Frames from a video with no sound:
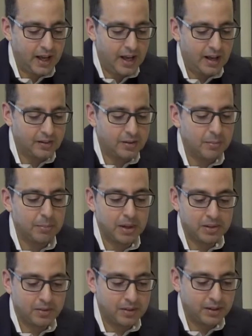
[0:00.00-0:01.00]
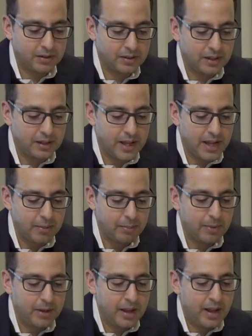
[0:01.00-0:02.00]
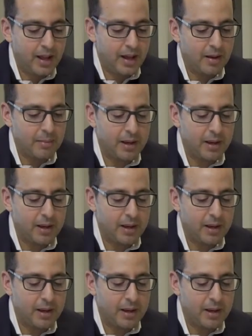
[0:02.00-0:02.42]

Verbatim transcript: uh, to much critical acclaim. Uh,